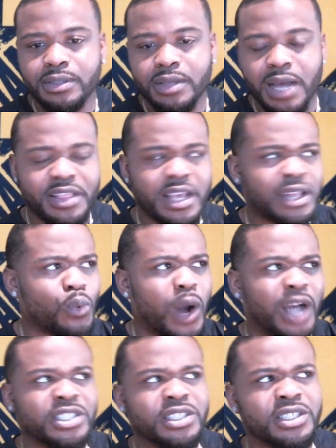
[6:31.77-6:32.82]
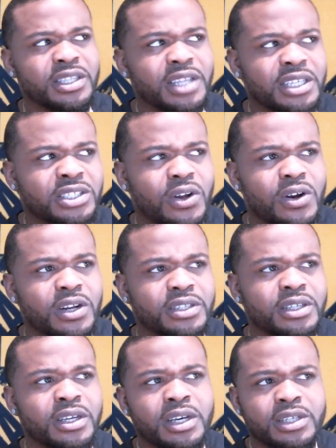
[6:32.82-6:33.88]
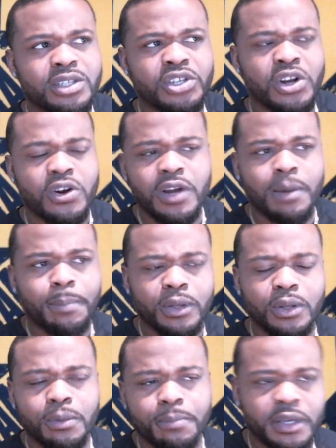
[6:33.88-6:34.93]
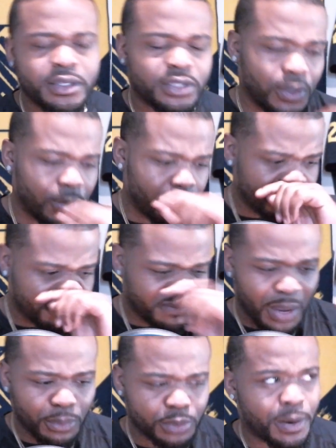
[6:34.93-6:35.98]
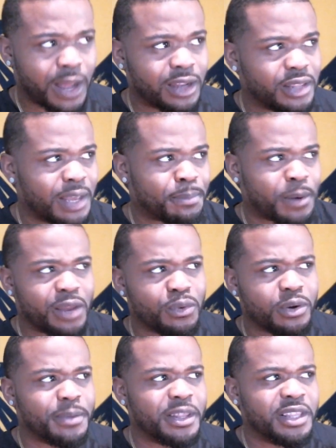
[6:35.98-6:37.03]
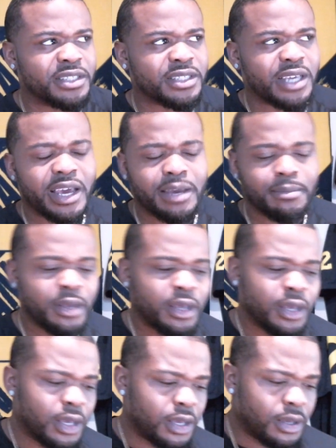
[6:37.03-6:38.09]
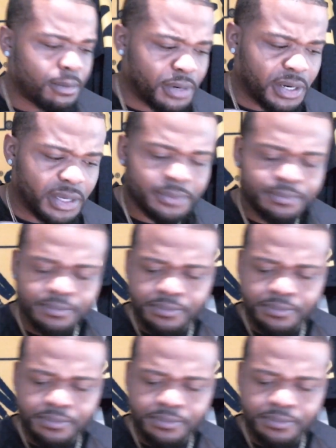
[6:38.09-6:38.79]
I think Washington, they started to turn up a little bit. So that probably would have been this game. But